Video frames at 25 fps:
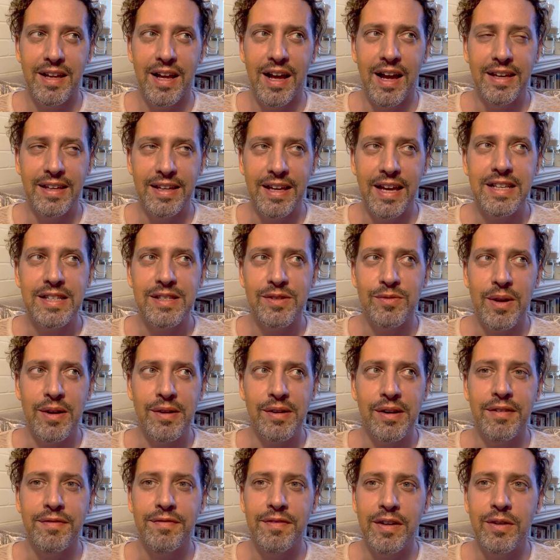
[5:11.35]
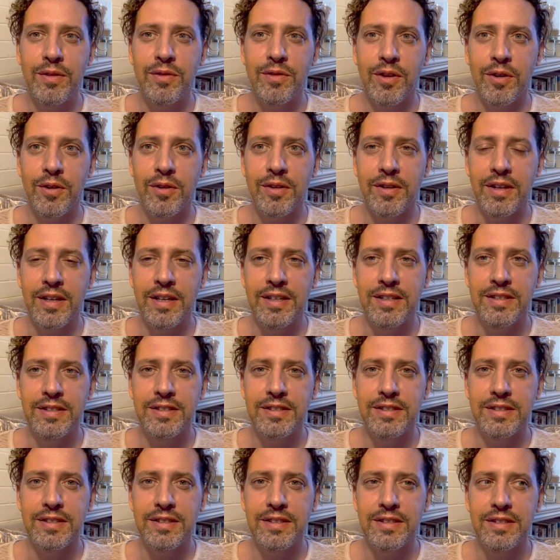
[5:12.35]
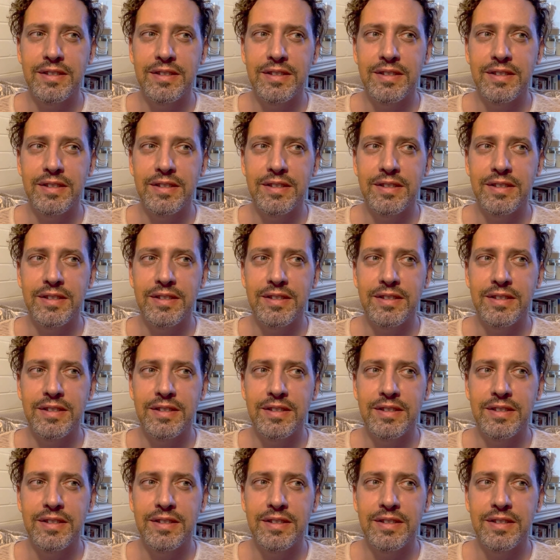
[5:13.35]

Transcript: I guess where I feel though is